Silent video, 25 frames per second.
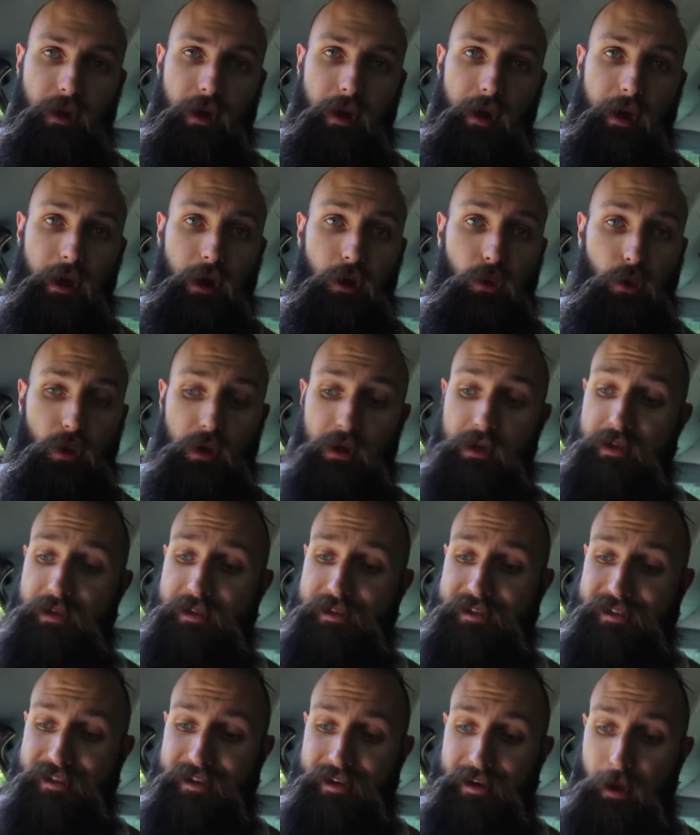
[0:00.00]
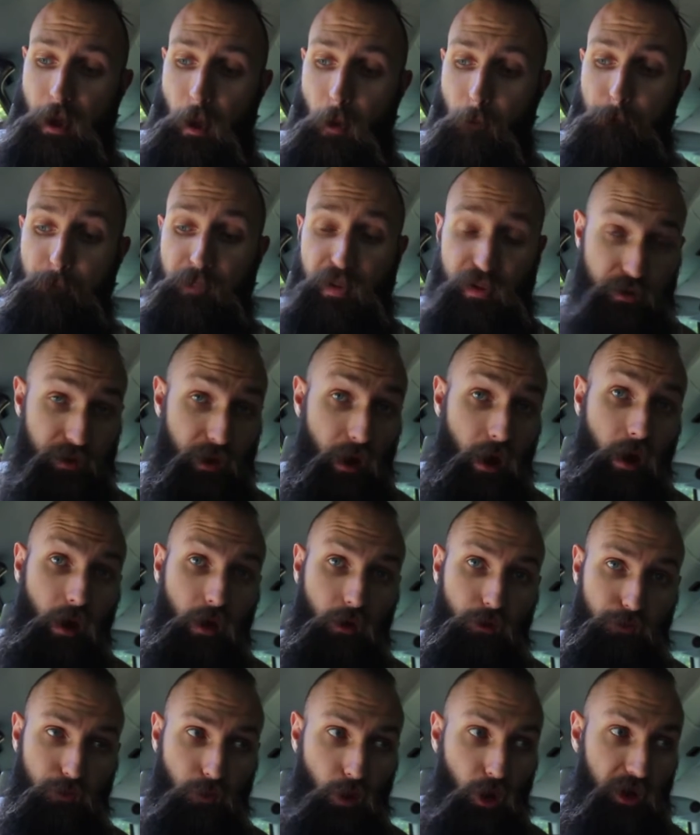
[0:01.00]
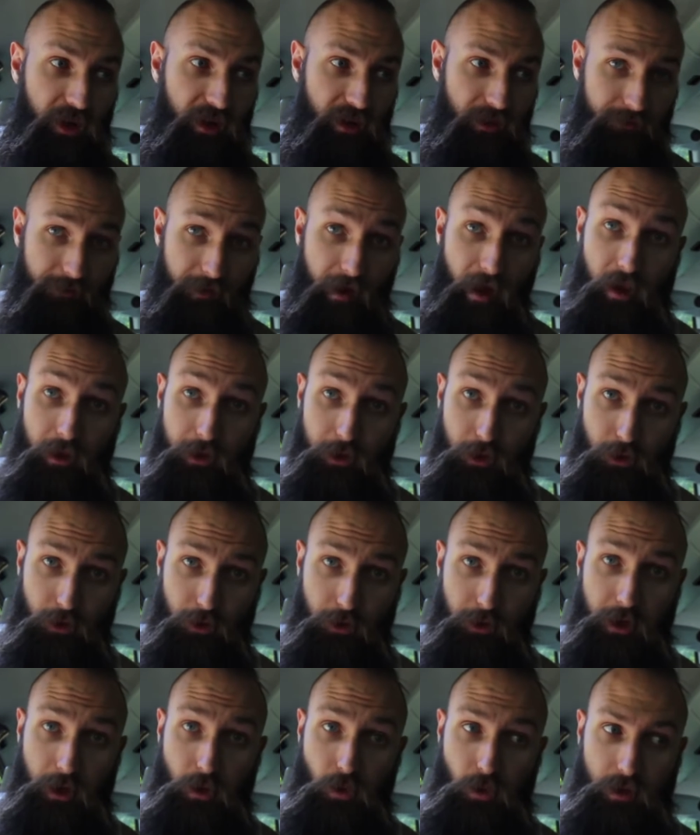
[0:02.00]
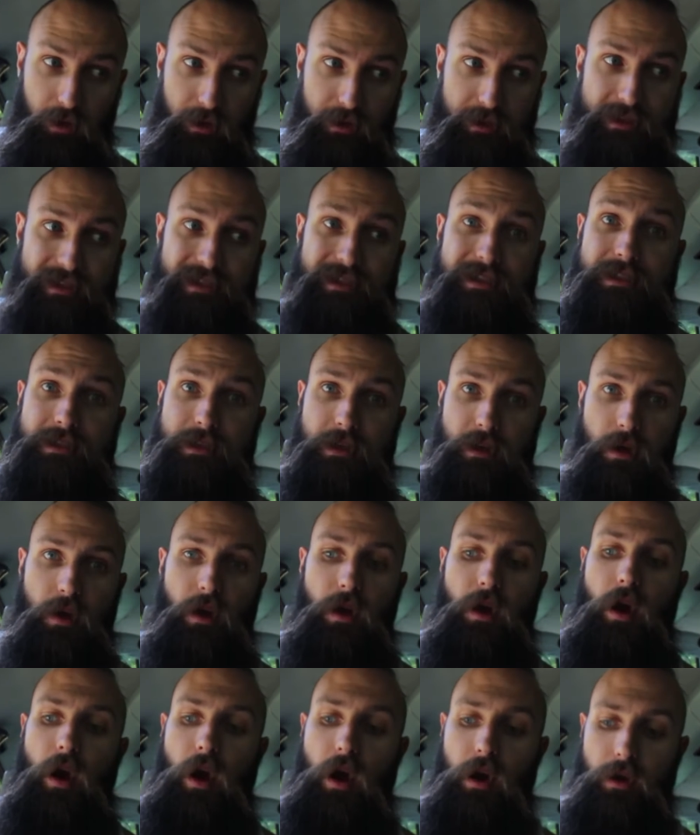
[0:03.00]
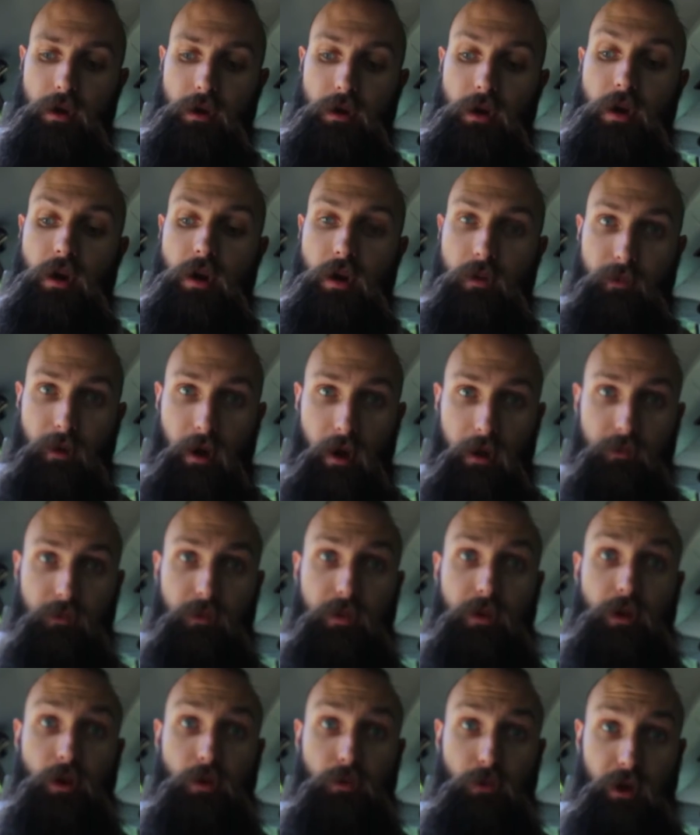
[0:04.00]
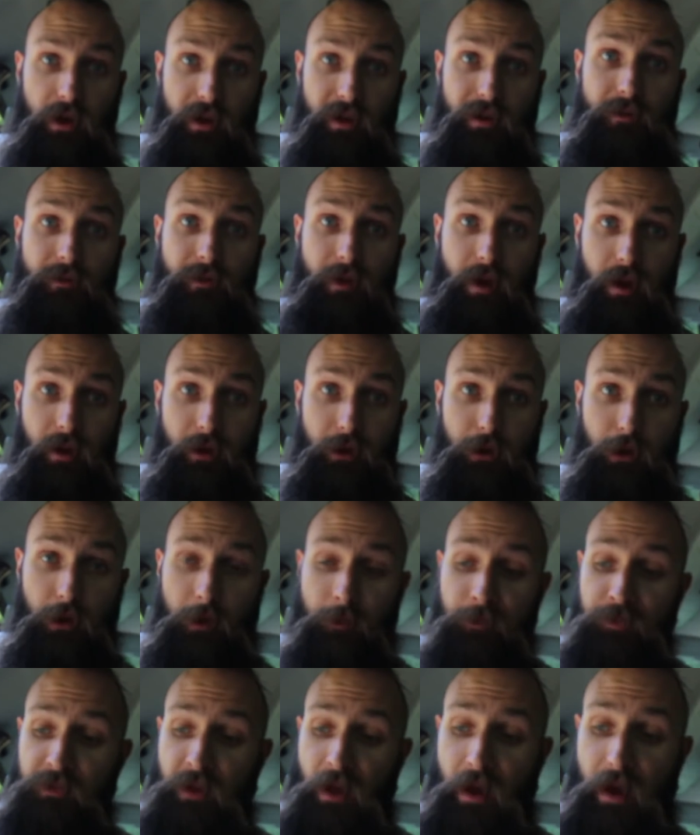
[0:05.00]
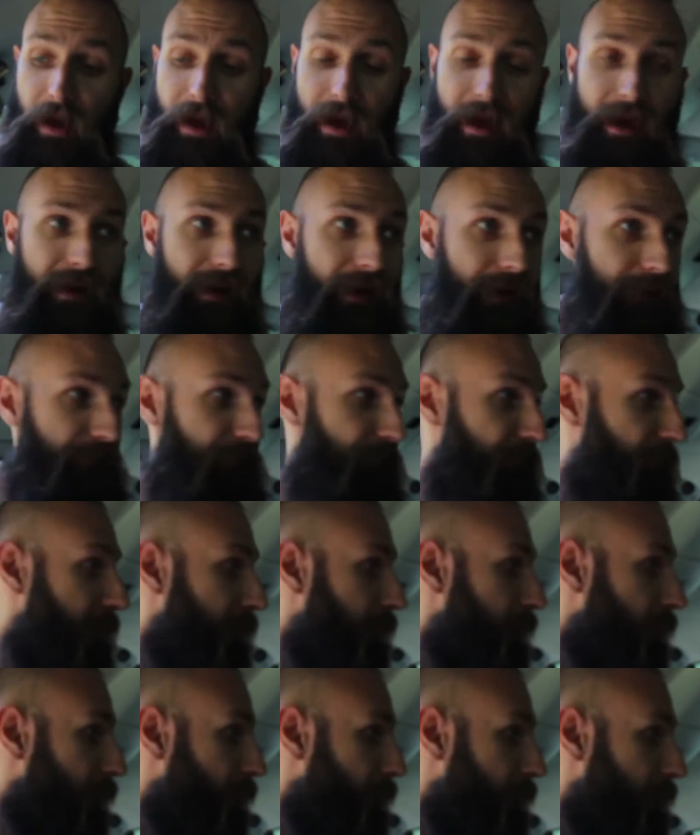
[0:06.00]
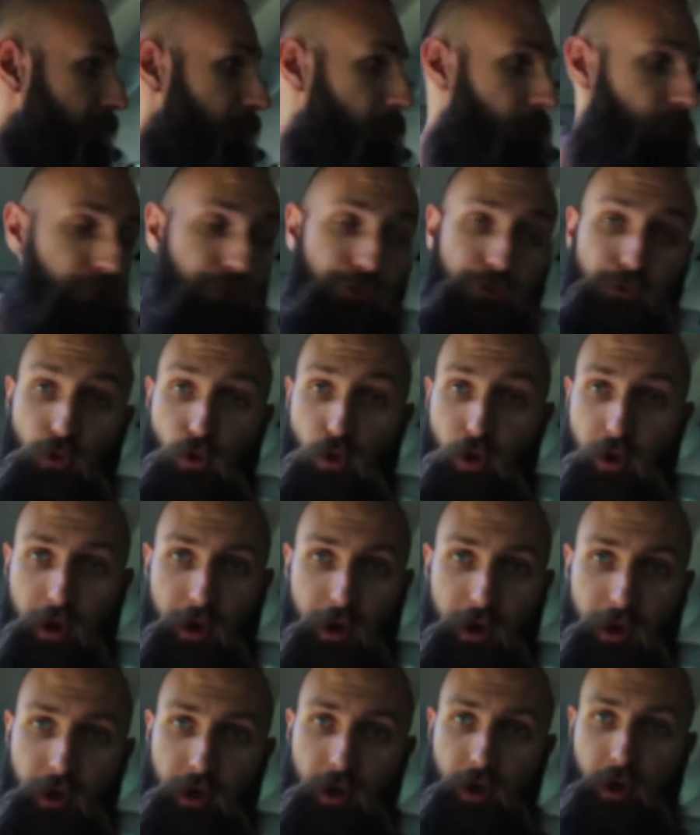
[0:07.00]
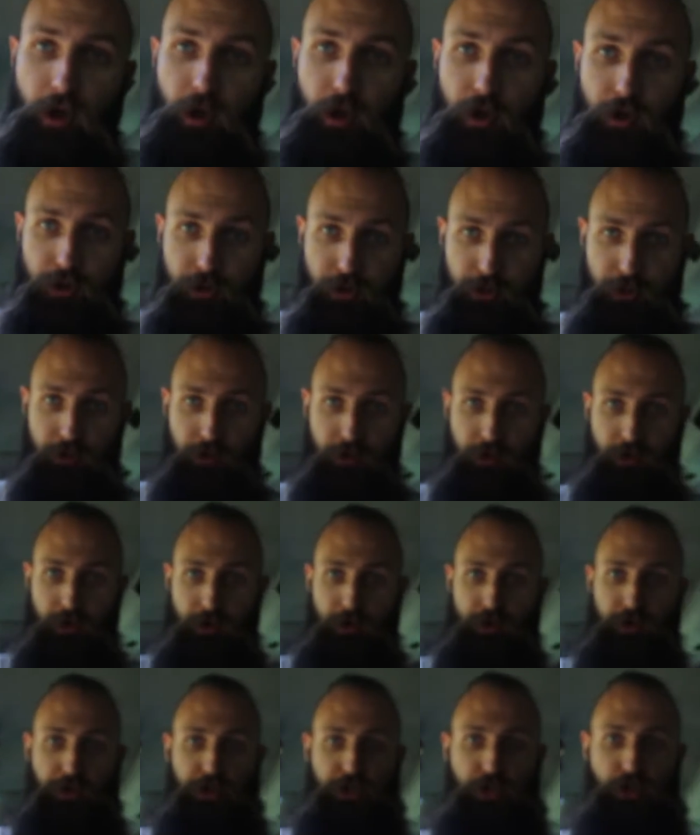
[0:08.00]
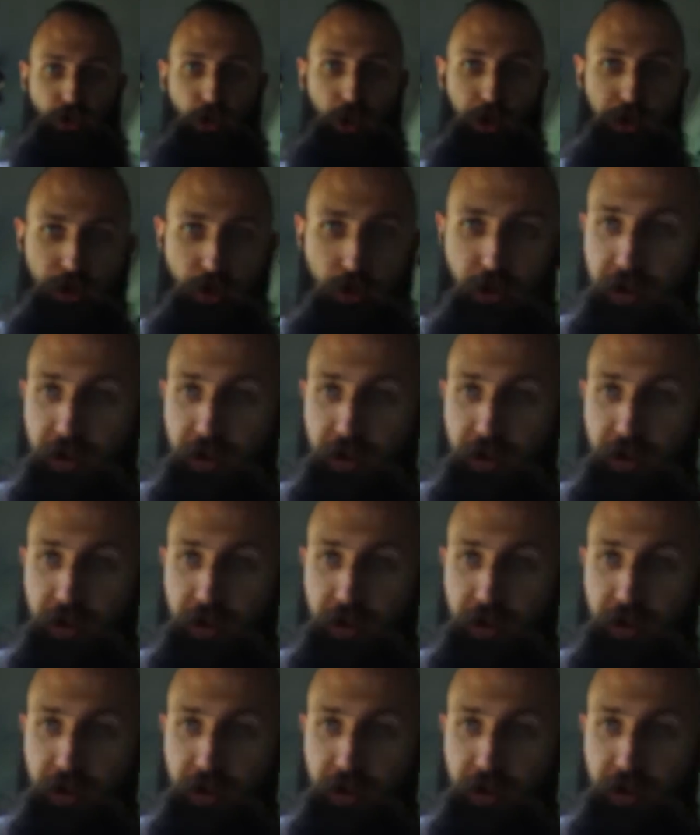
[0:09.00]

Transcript: It was below market value. It was a good amount below market value, and I figured for the structural